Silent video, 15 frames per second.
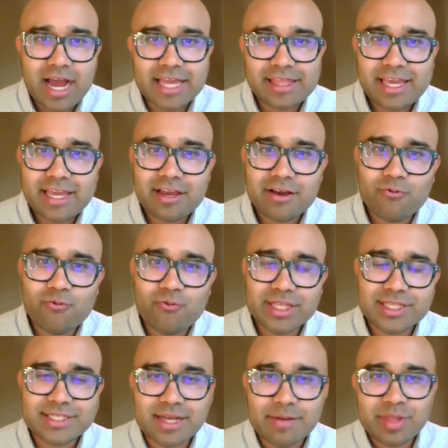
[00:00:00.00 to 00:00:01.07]
I think
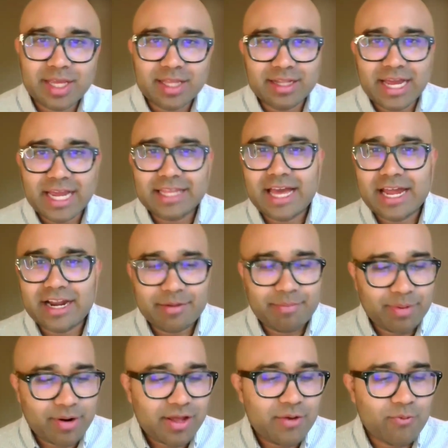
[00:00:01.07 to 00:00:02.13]
with something like that,
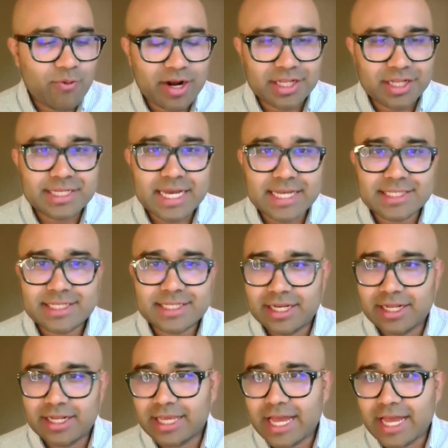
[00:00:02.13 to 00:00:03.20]
I'd probably want to test
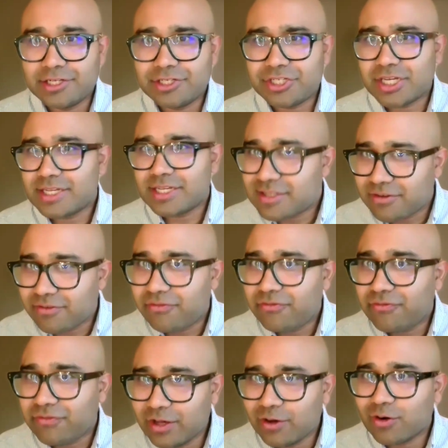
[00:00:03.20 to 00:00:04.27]
it again just to
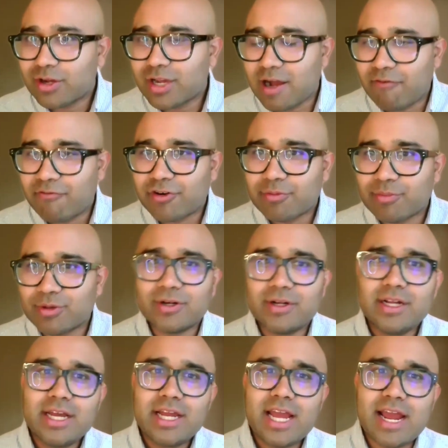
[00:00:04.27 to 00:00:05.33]
feel
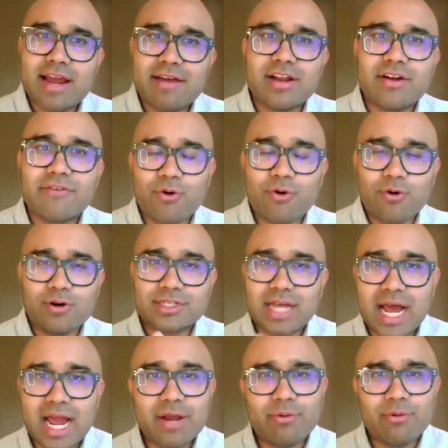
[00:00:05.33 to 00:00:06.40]
comfortable. And then, of
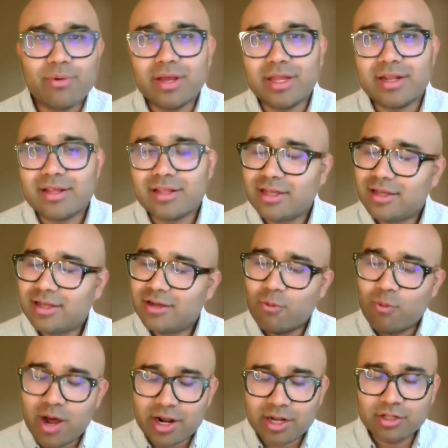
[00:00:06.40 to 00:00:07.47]
course, I would
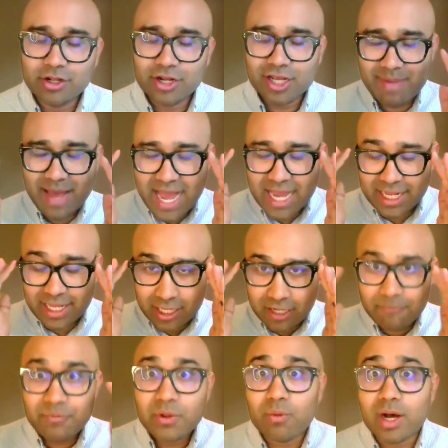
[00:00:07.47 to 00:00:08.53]
want to look back
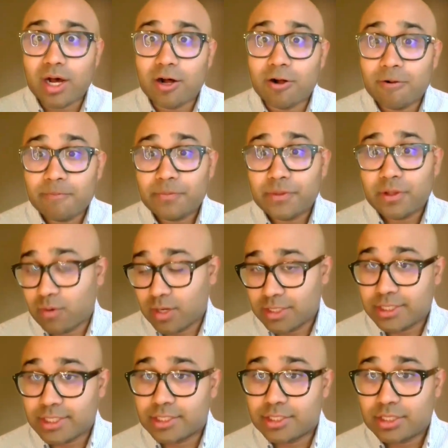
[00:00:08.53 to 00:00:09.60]
at, well,
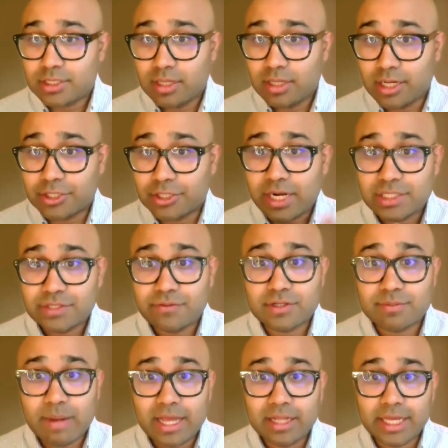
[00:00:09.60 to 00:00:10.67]
was this a
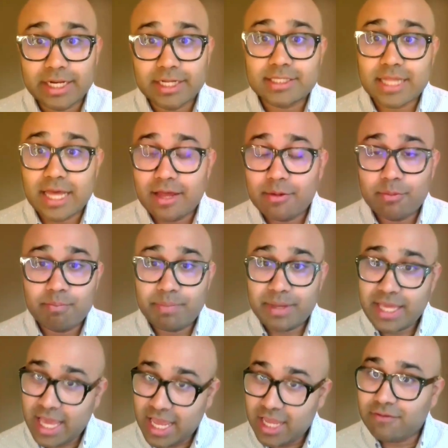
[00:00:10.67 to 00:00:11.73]
transverse myelitis that
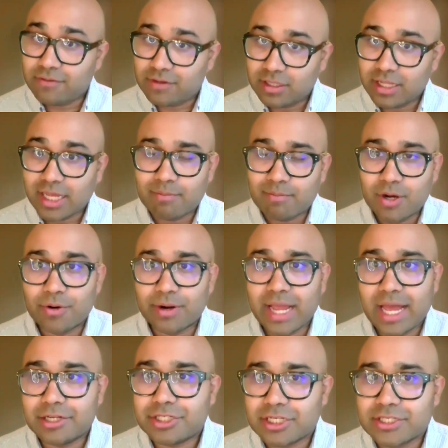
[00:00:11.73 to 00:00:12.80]
behaved like
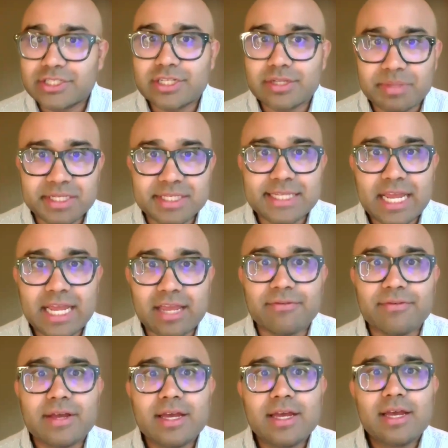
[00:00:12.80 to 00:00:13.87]
MOGAD, just to be
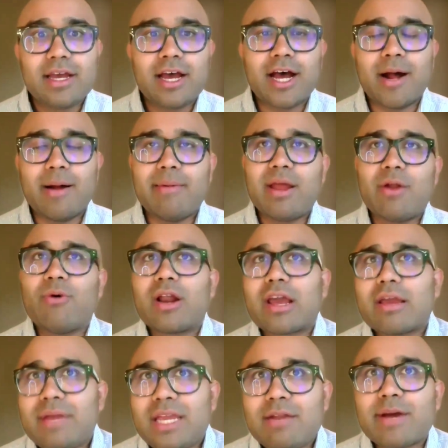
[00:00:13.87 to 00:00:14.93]
safe? And
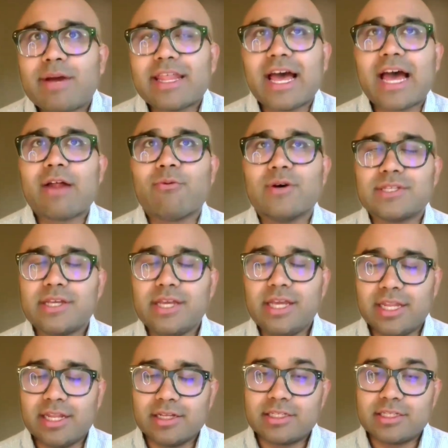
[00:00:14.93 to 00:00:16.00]
what I mean by that, was
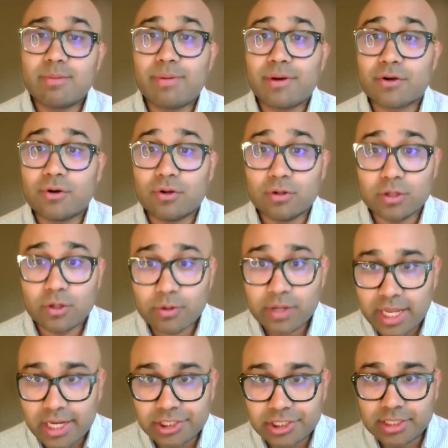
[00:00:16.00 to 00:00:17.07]
it in a typical
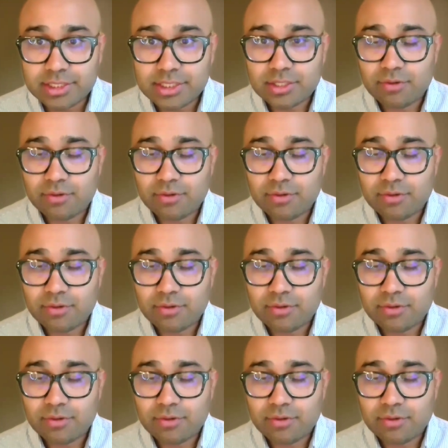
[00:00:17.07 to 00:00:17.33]
location?